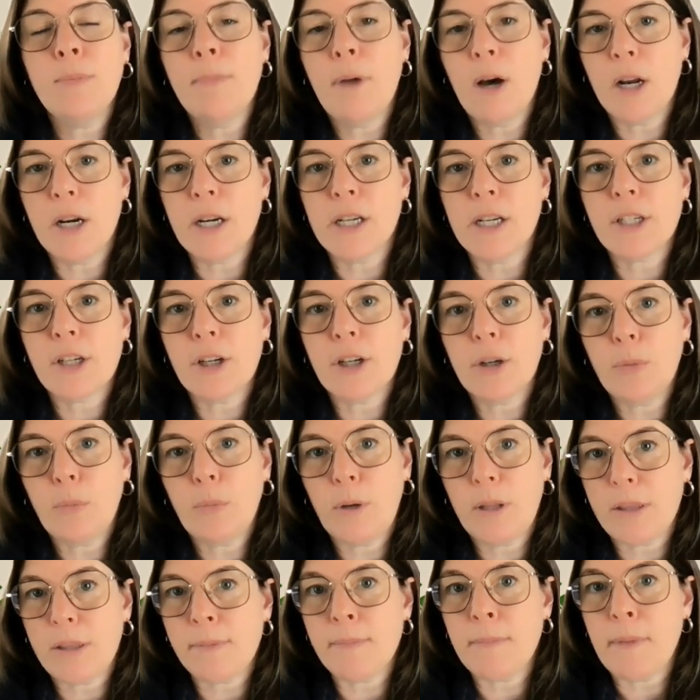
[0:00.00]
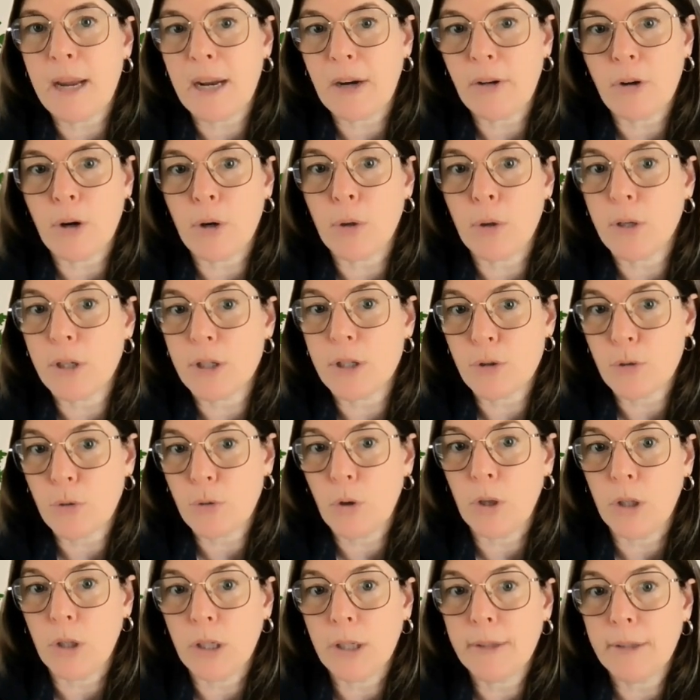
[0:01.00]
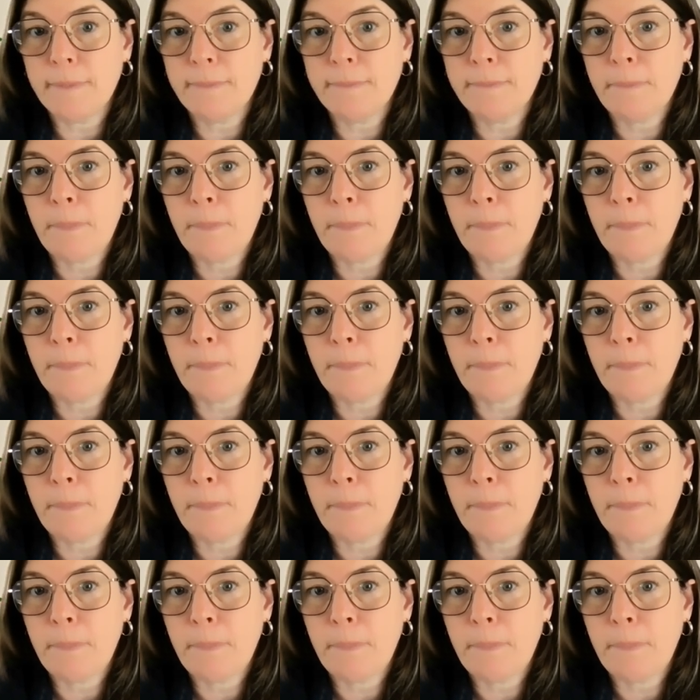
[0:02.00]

monitor with a microcontroller?